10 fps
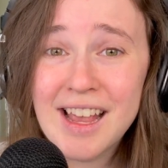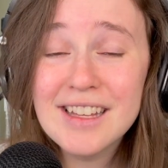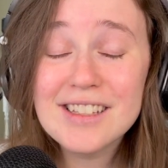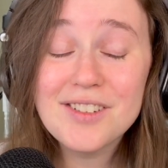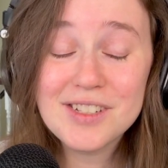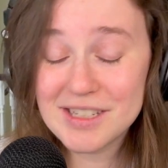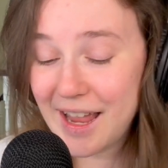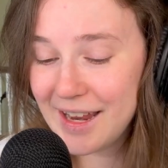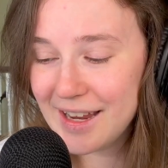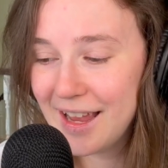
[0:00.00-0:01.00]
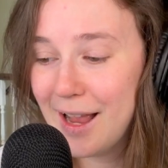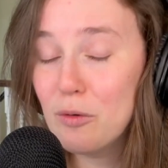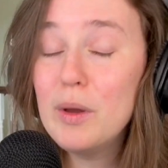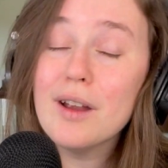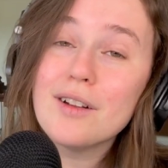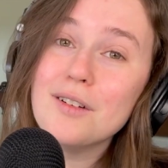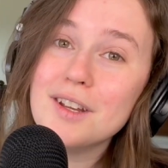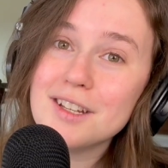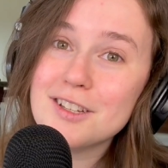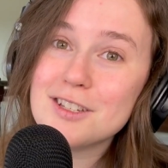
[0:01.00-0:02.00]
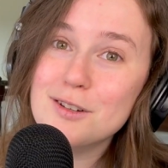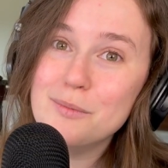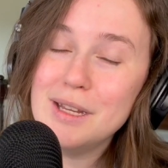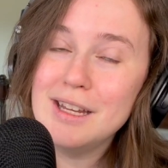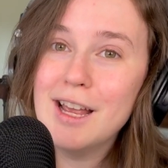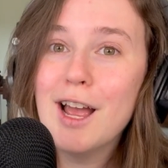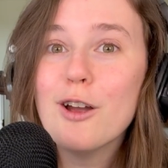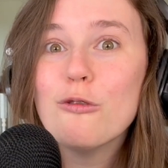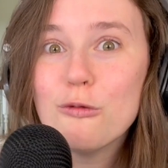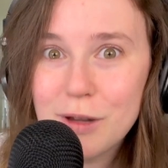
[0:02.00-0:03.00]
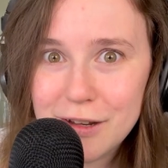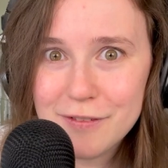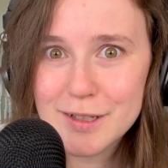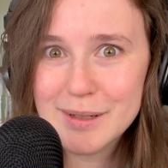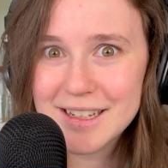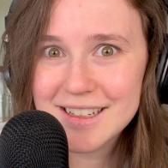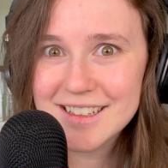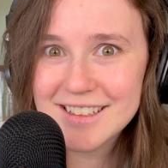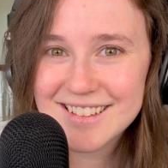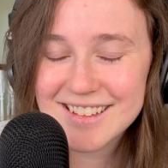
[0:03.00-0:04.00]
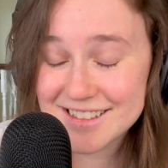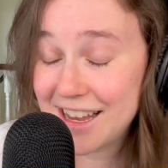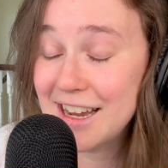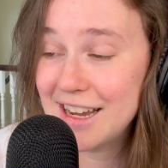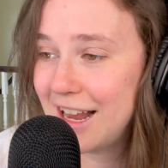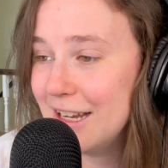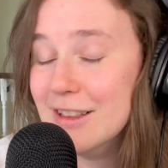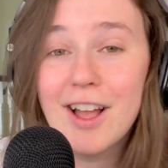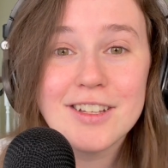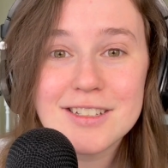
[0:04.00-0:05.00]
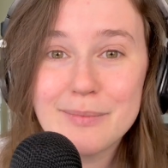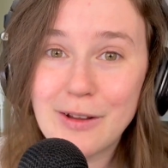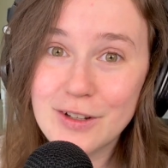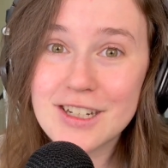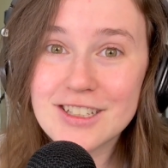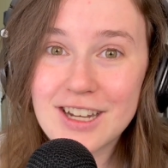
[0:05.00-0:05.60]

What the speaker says: So today we are going to be refilming because I lost my footage.